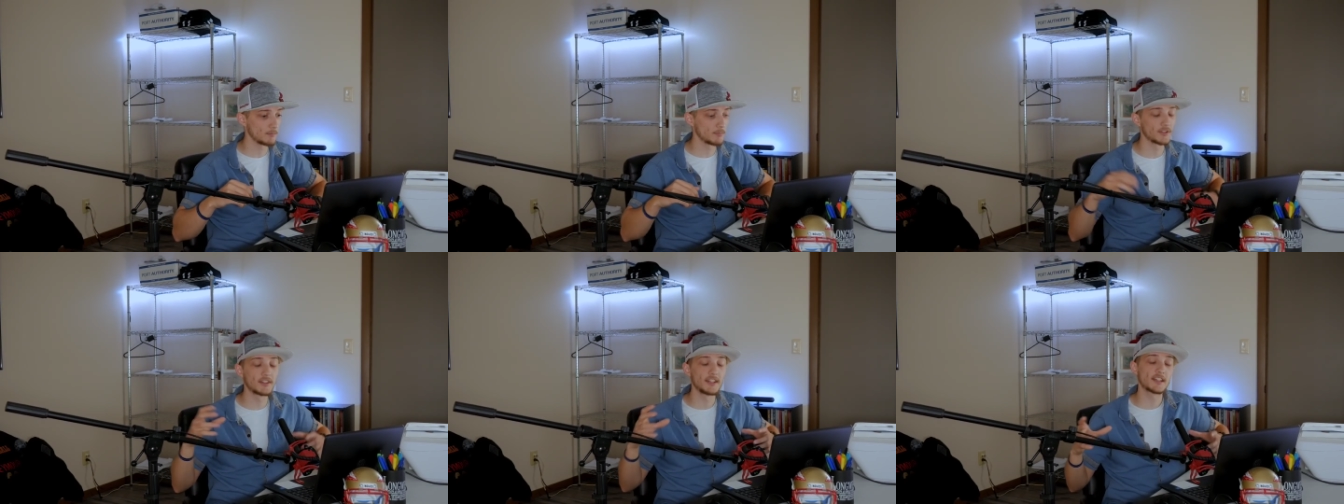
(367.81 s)

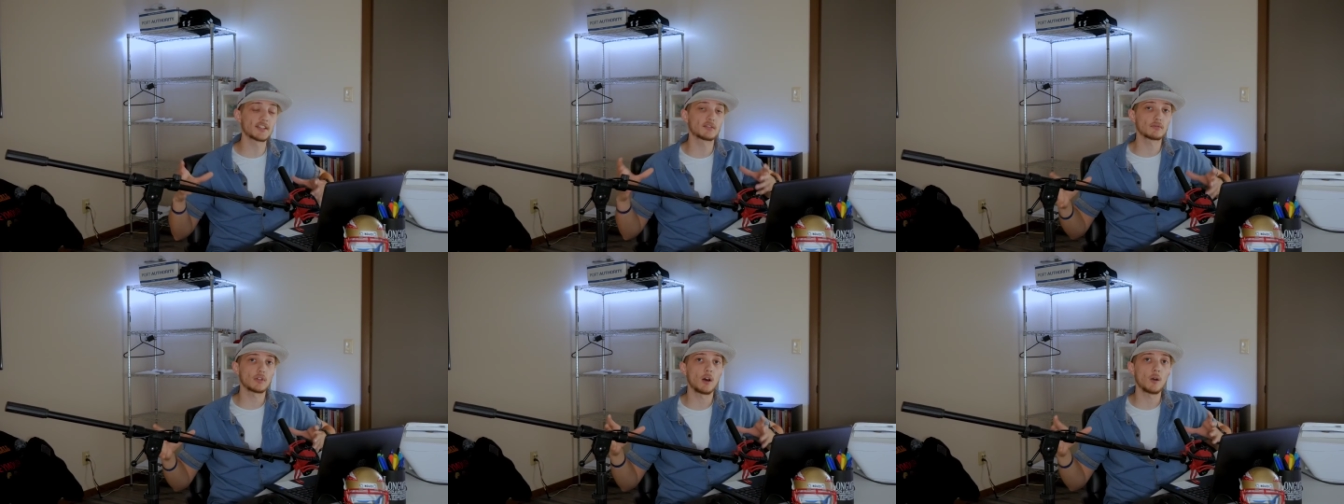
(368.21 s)
but
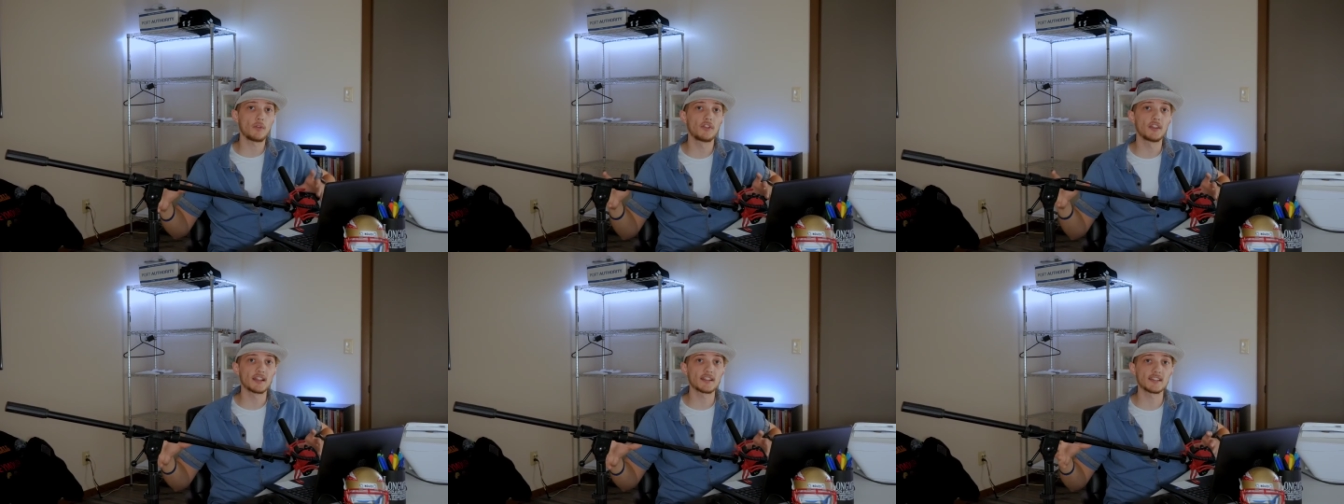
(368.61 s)
these are all
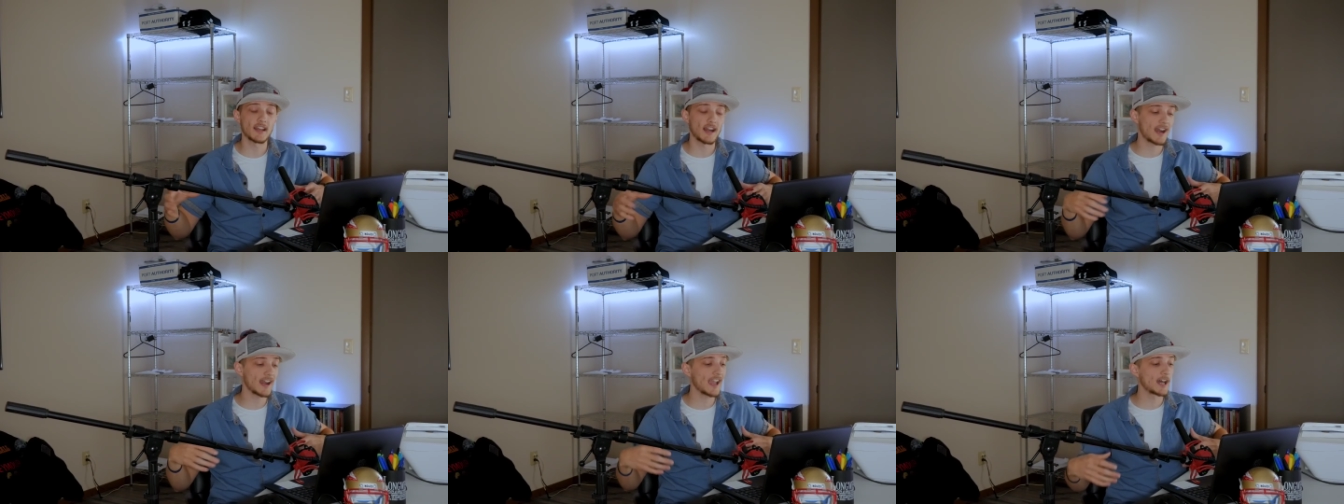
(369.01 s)
things
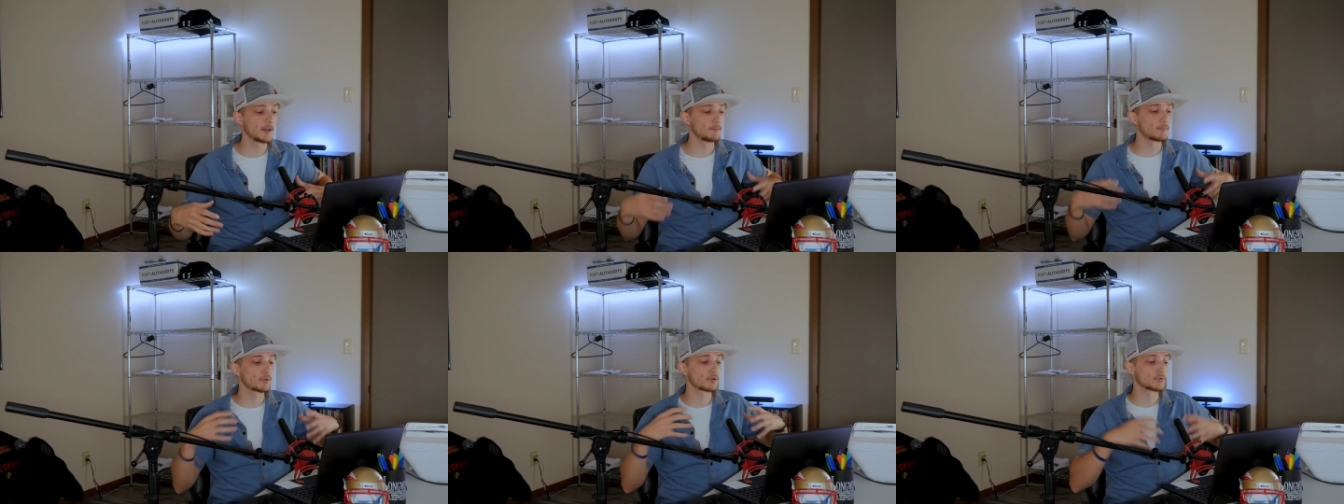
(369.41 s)
that I
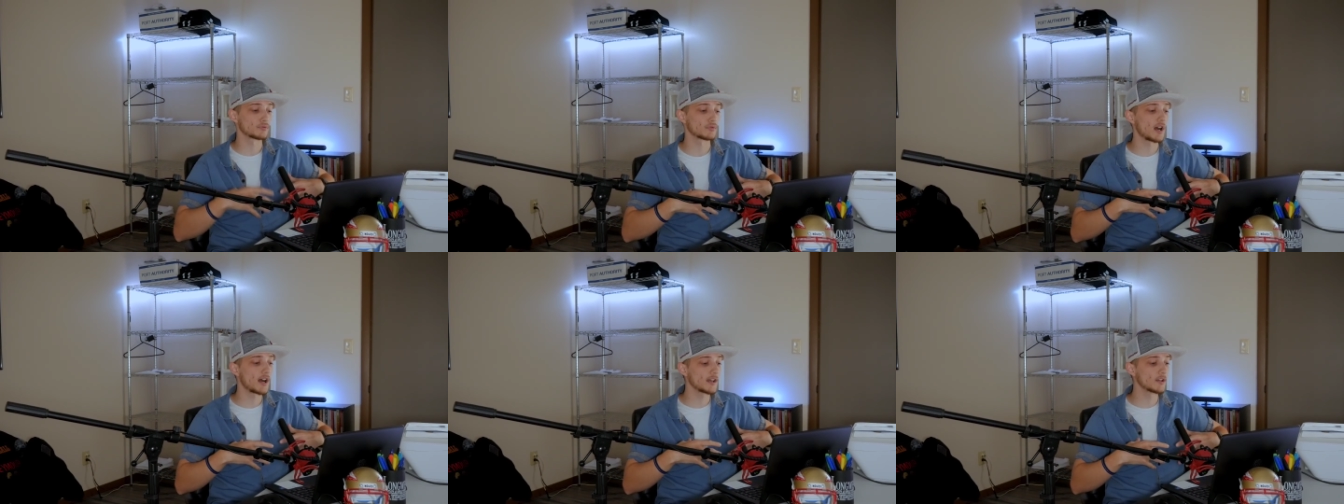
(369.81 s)
had
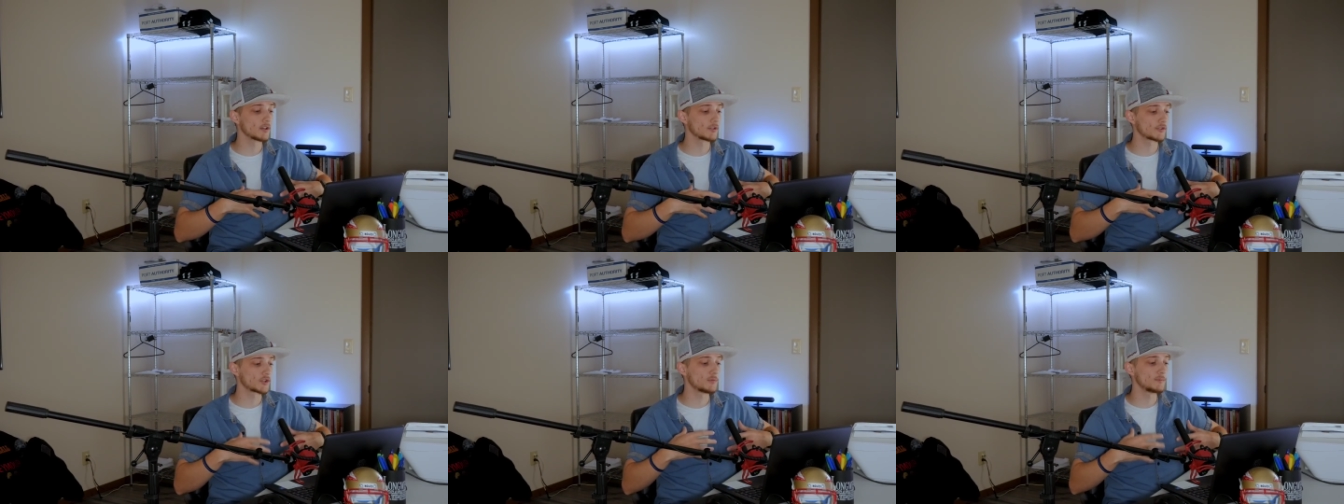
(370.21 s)

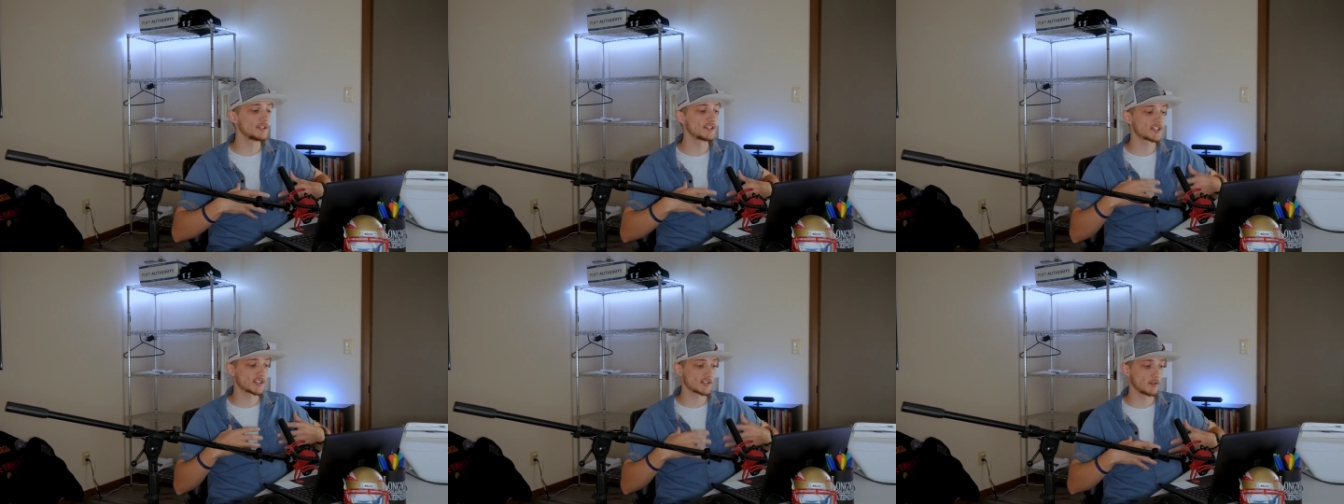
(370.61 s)
prior to
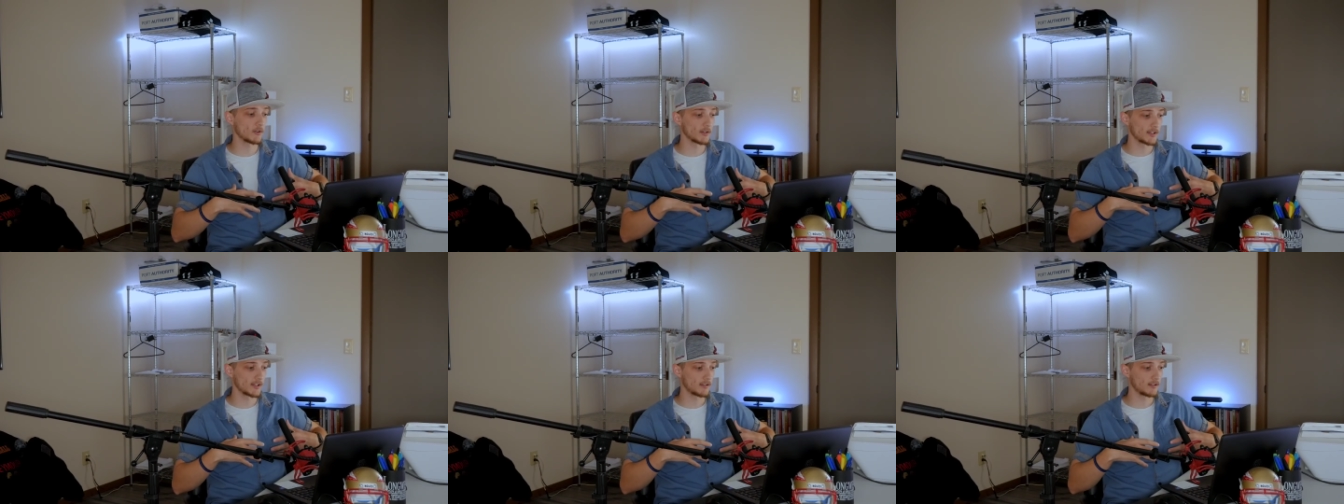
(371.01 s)
me
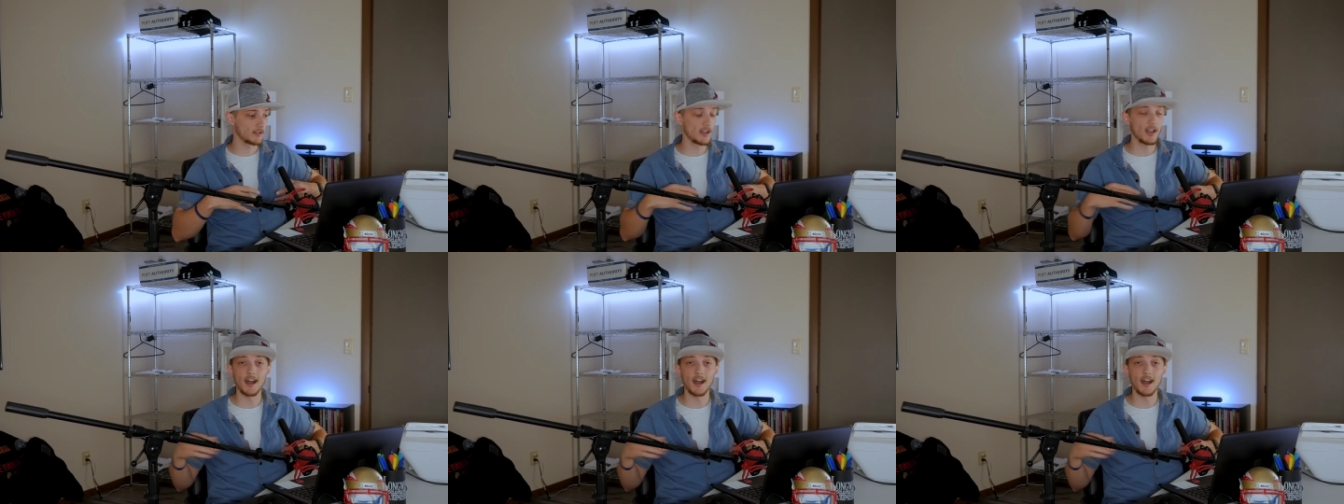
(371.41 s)
starting.